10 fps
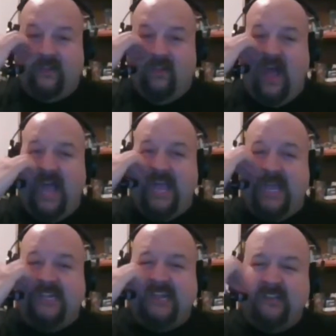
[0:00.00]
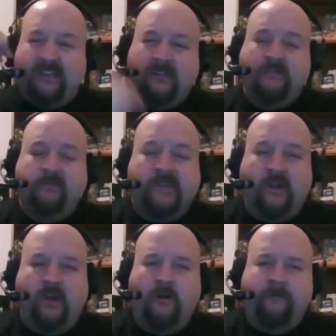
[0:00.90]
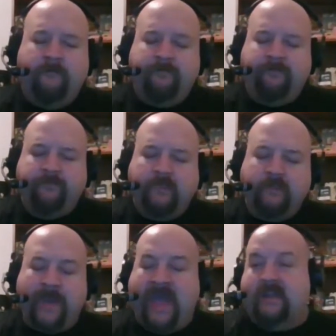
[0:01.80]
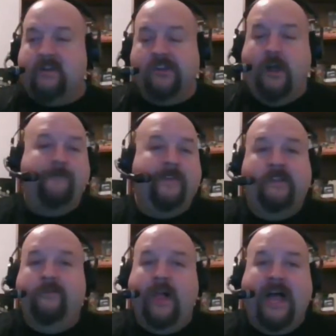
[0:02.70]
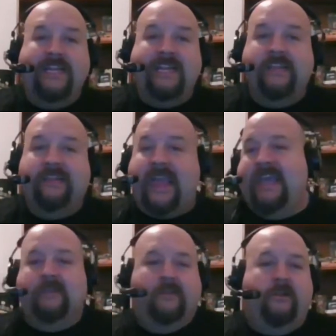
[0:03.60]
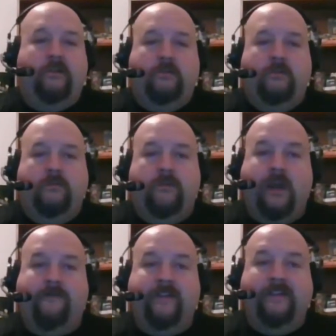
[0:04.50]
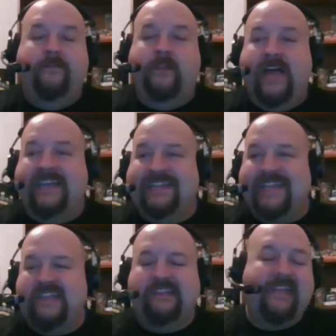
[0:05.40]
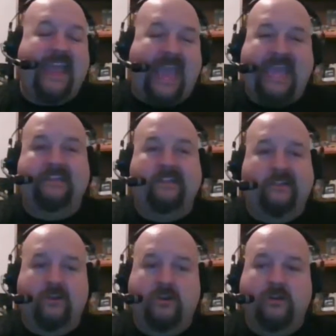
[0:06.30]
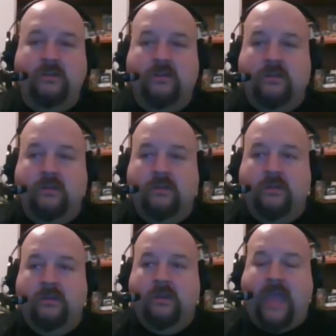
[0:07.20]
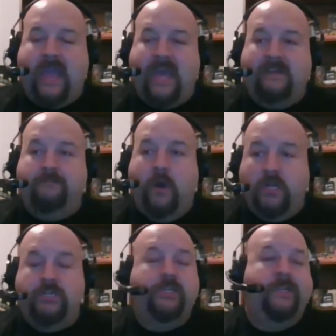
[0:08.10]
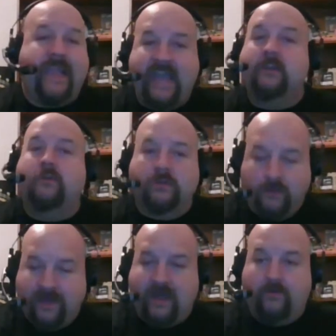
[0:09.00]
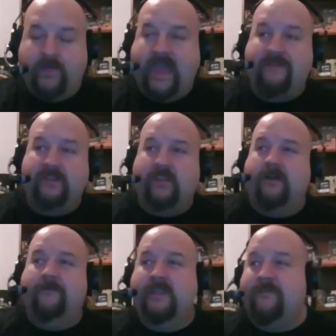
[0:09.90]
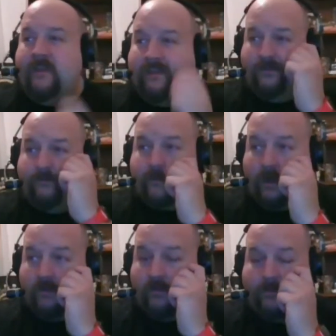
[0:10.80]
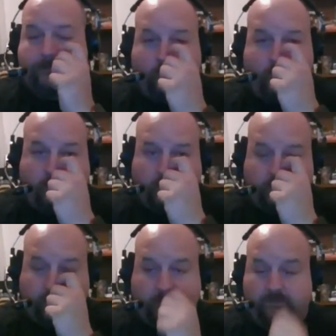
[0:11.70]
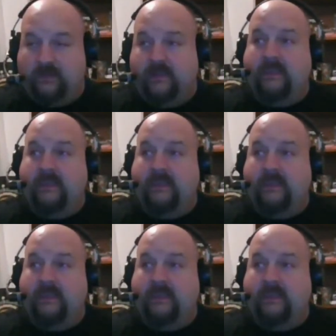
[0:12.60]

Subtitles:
Lions. So the Packers' offensive line needs to answer. The offensive line needs to answer and punch Seattle in the mouth. They have a tough defensive front with Williams, but